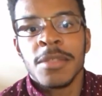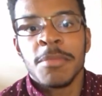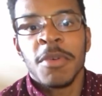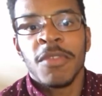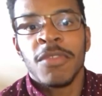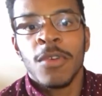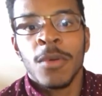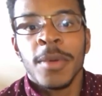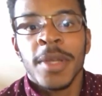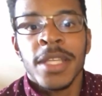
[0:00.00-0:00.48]

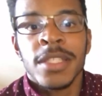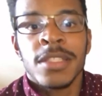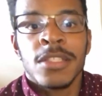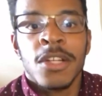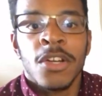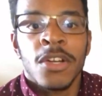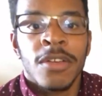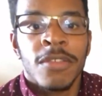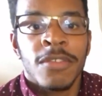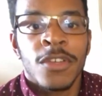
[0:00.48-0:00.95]
Before we get
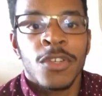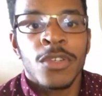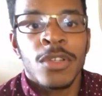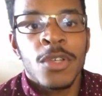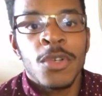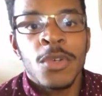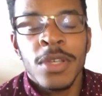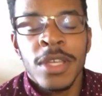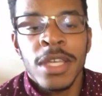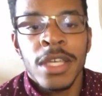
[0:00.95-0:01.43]
started, if you're
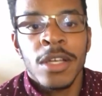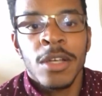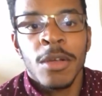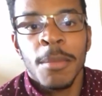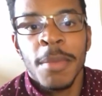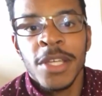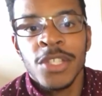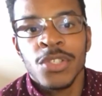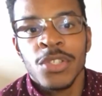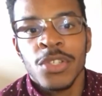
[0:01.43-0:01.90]
new here,
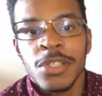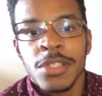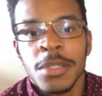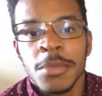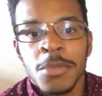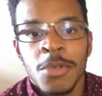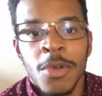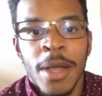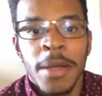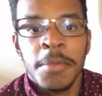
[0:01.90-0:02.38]
make sure you
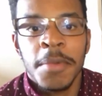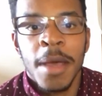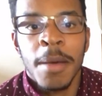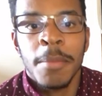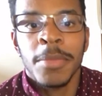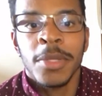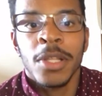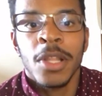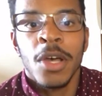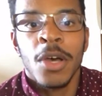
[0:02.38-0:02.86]
subscribe down
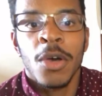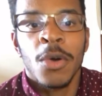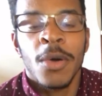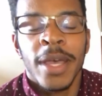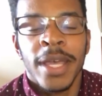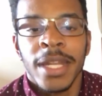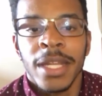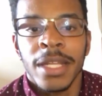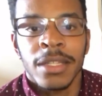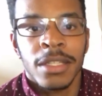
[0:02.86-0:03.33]
below
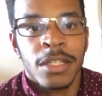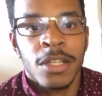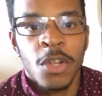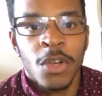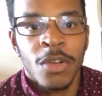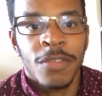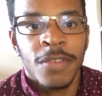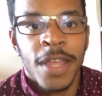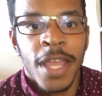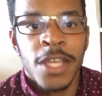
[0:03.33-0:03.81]
and hit the
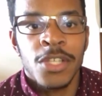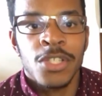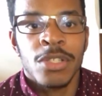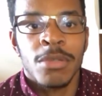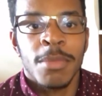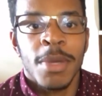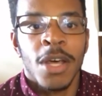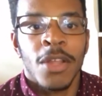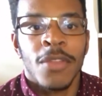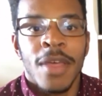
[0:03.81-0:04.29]
notification bell.